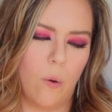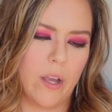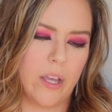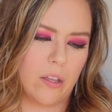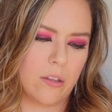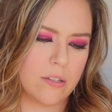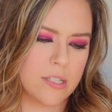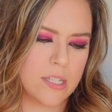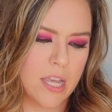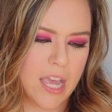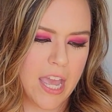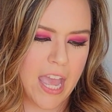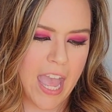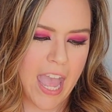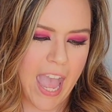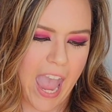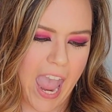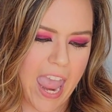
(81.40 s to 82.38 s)
oils,
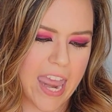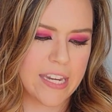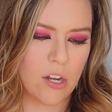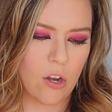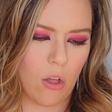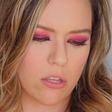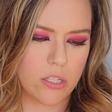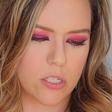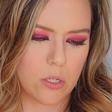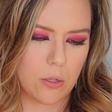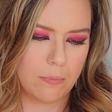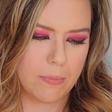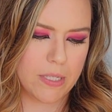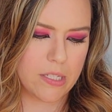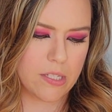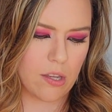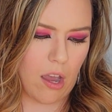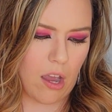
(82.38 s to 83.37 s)
and it also
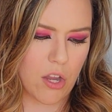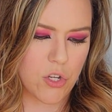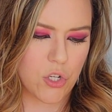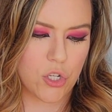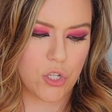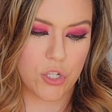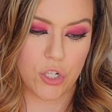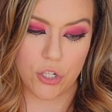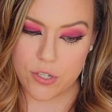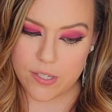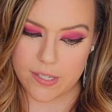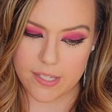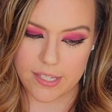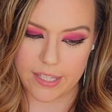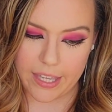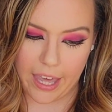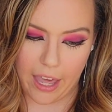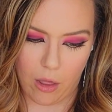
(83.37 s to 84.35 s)
massages your
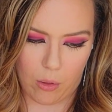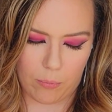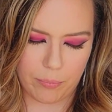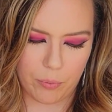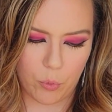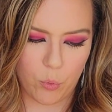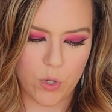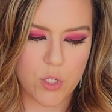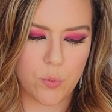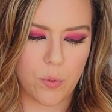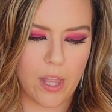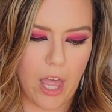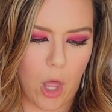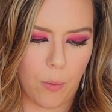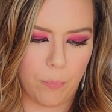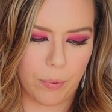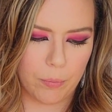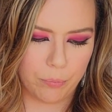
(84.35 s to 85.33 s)
scalp, which will
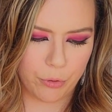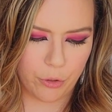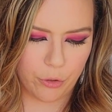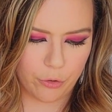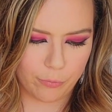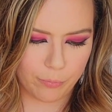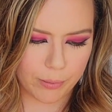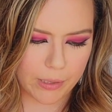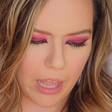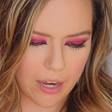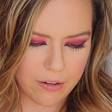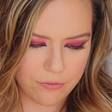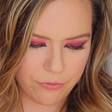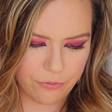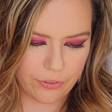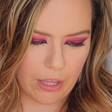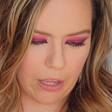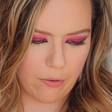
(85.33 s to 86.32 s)
help improve blood
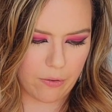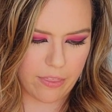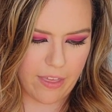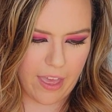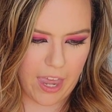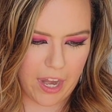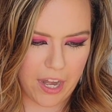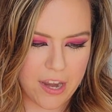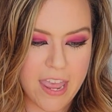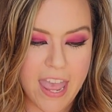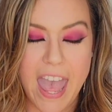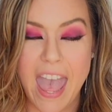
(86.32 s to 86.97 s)
flow then.